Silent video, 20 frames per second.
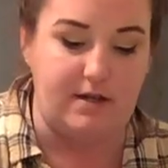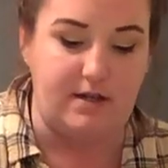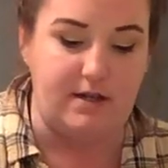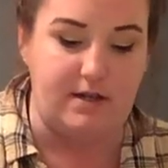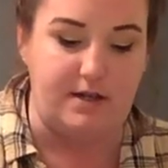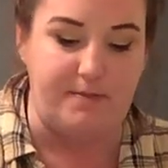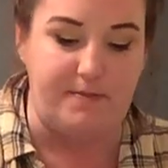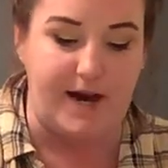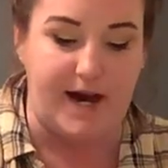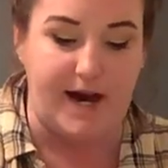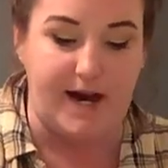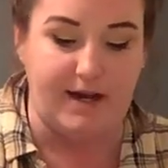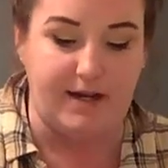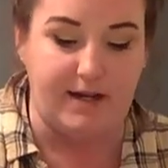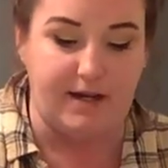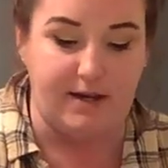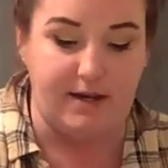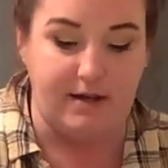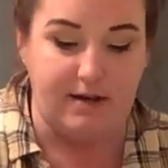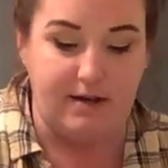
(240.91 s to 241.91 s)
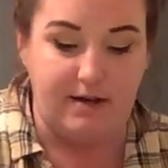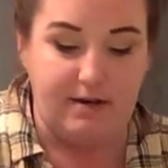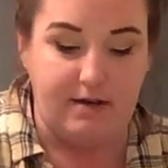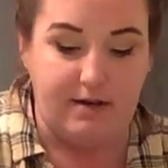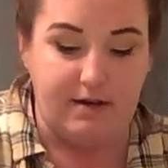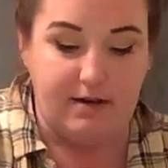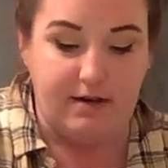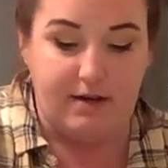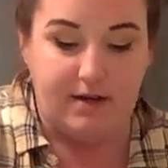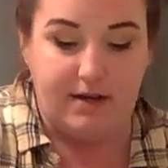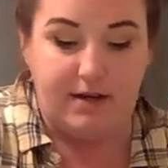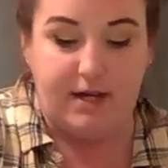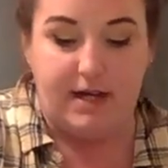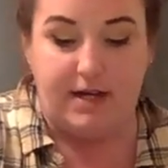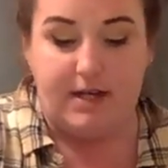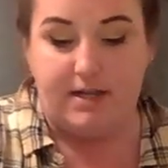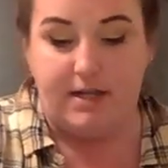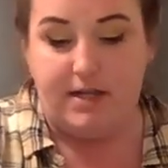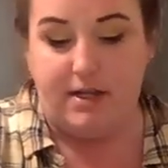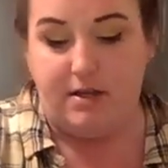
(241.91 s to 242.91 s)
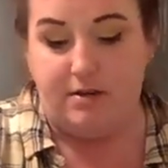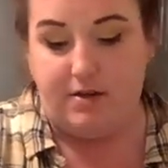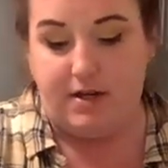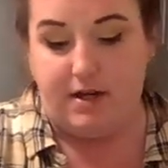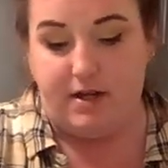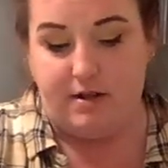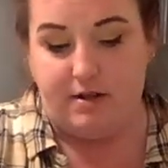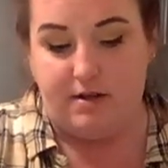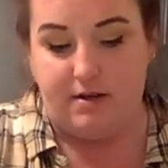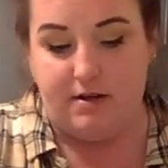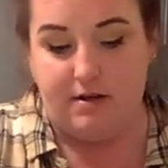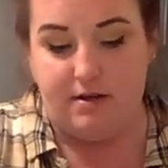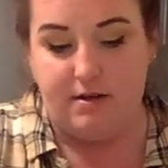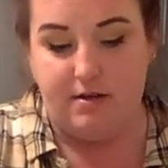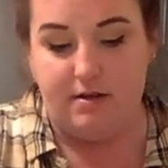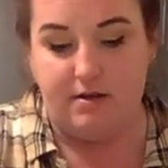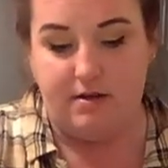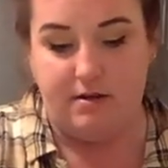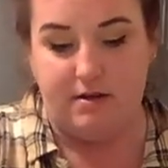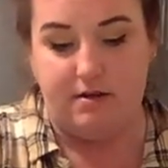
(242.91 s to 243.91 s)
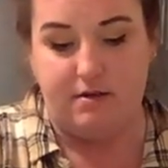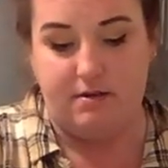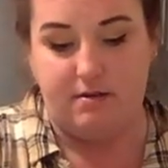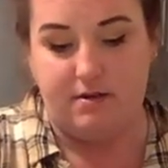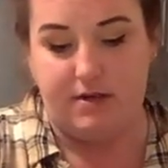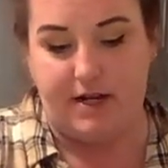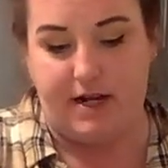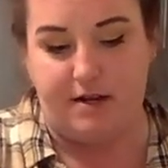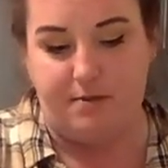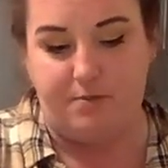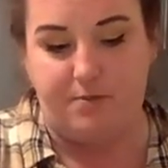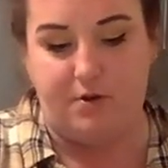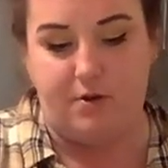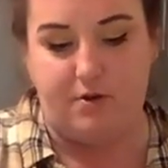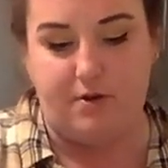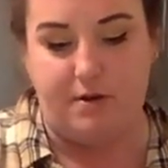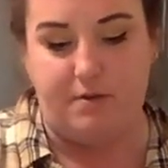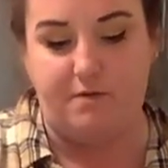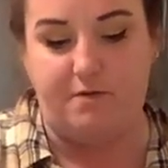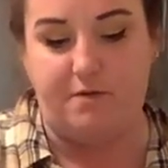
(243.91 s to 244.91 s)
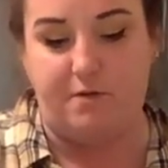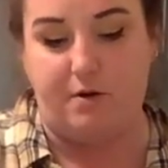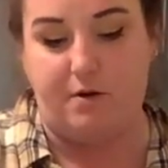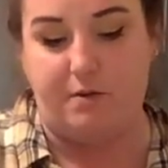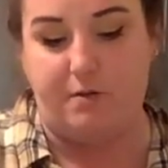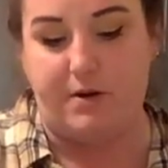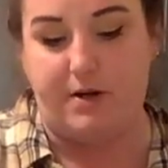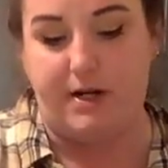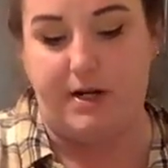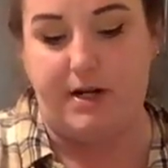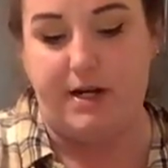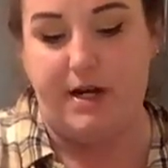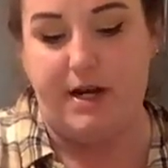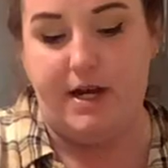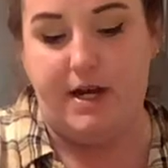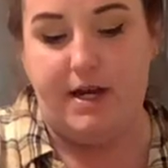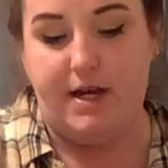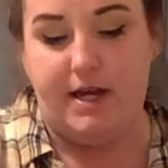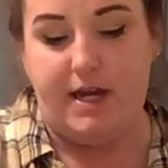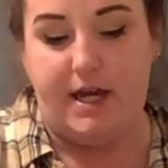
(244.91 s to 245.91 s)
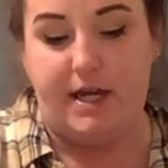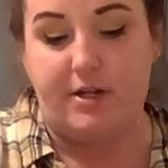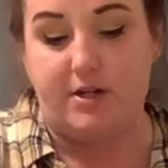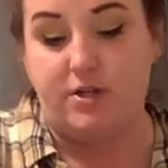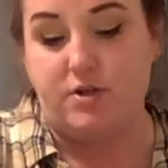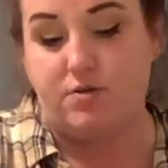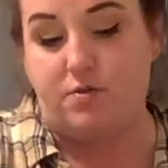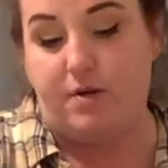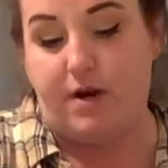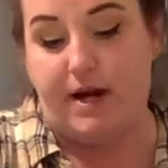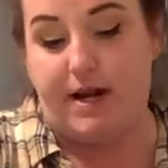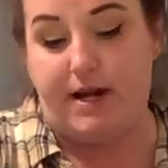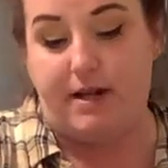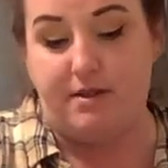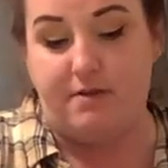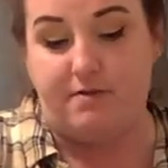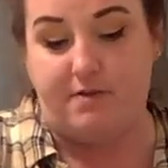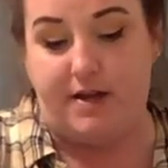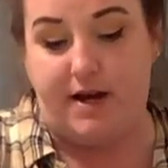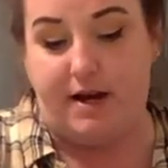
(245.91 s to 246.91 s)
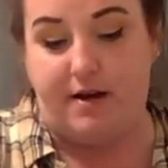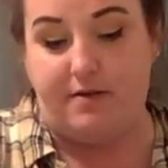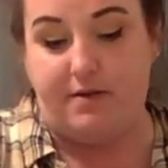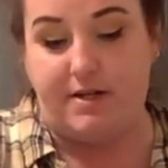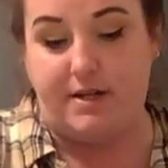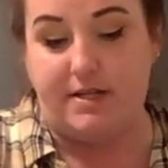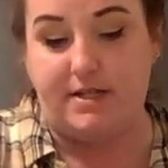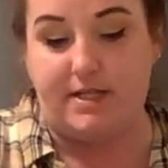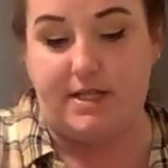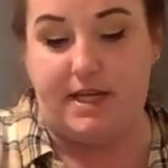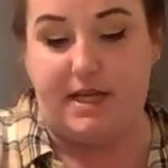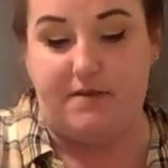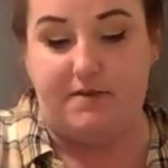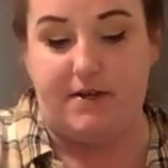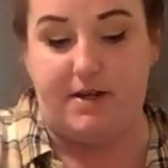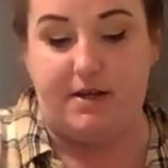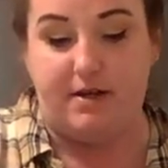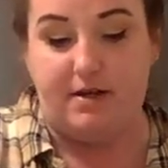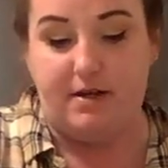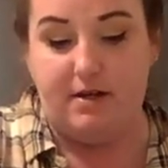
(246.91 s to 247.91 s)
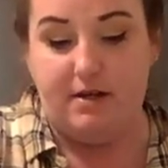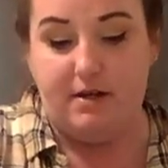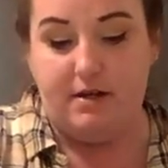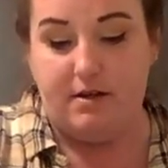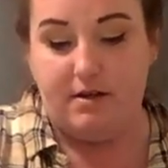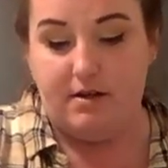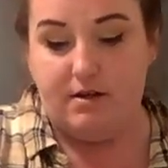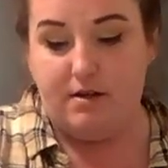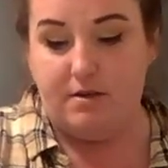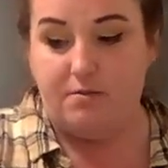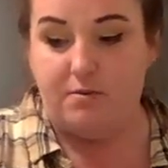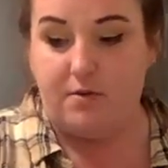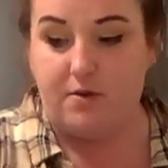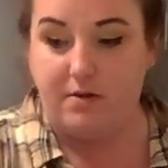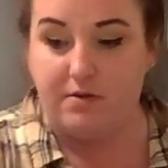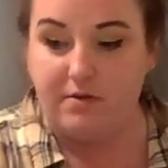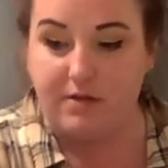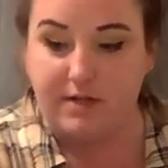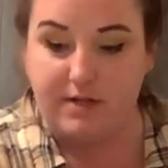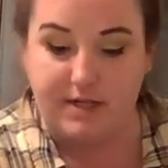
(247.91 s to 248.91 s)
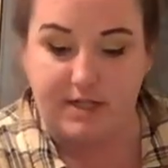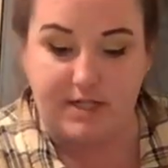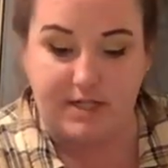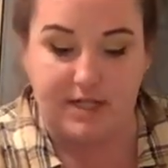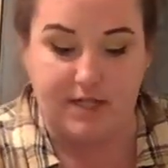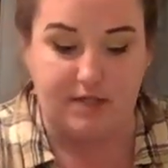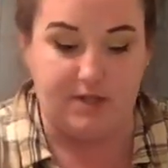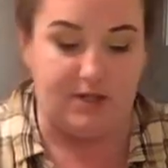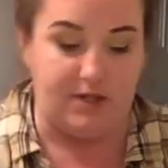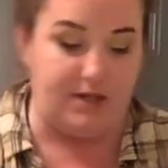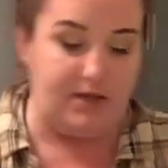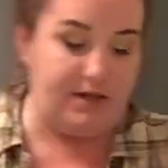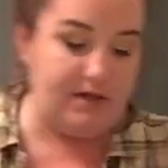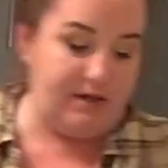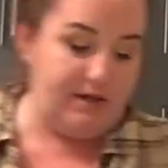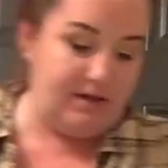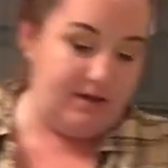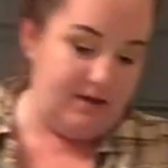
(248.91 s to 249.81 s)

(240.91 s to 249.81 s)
the back, and then you can kind of pull them forward, intertwine the flowers to give it a more realistic look.